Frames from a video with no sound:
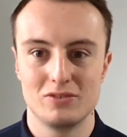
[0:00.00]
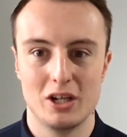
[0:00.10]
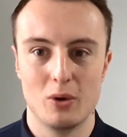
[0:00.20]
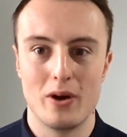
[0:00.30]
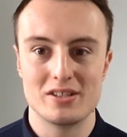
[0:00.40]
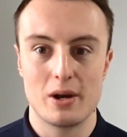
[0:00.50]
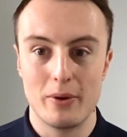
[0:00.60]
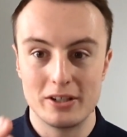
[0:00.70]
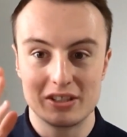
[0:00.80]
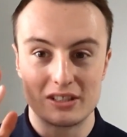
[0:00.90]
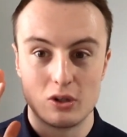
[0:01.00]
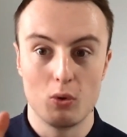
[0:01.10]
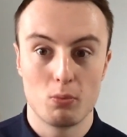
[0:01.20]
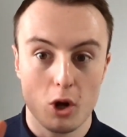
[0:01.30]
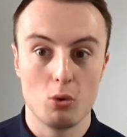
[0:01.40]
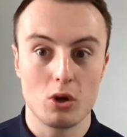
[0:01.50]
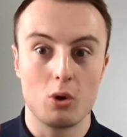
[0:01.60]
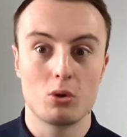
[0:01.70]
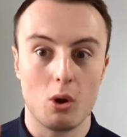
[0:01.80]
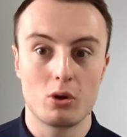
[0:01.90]
you know, when's that one to
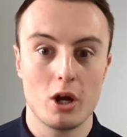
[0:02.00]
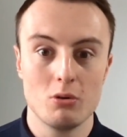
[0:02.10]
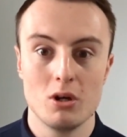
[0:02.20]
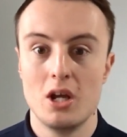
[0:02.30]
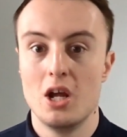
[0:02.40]
go.